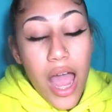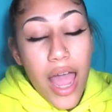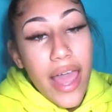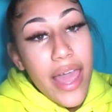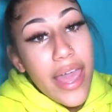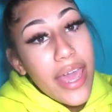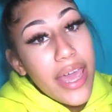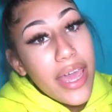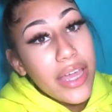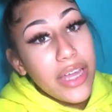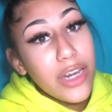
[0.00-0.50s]

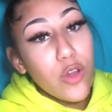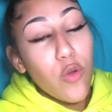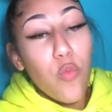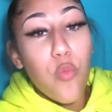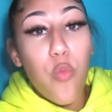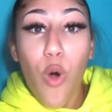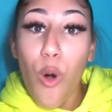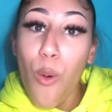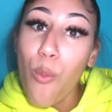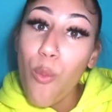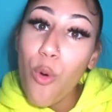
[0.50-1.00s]
And
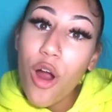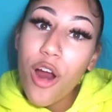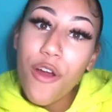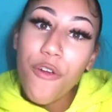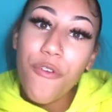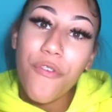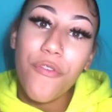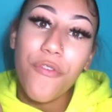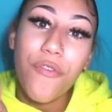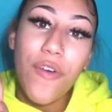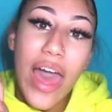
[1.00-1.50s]
one more
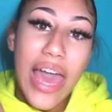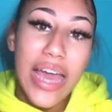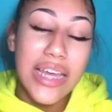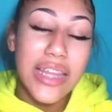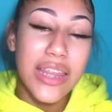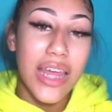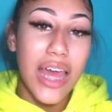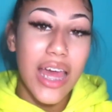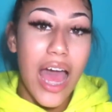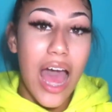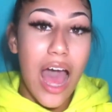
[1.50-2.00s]

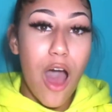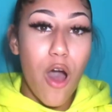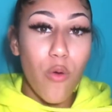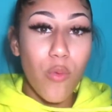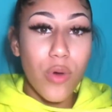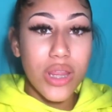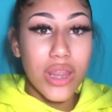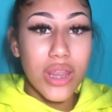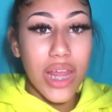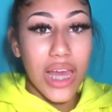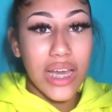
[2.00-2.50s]
fact that I
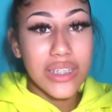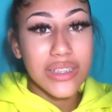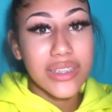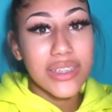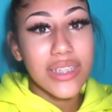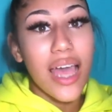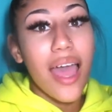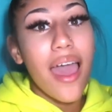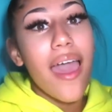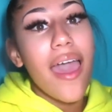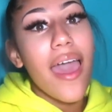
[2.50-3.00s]
would like
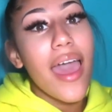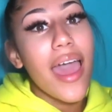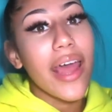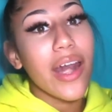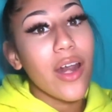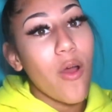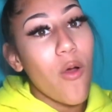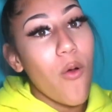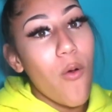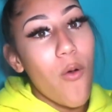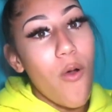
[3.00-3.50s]
to add
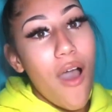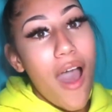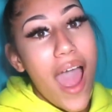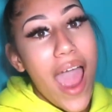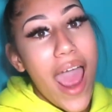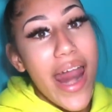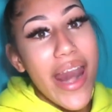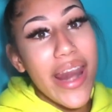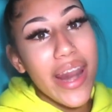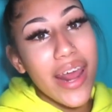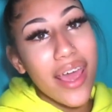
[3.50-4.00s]

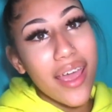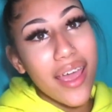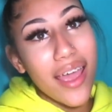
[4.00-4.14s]
on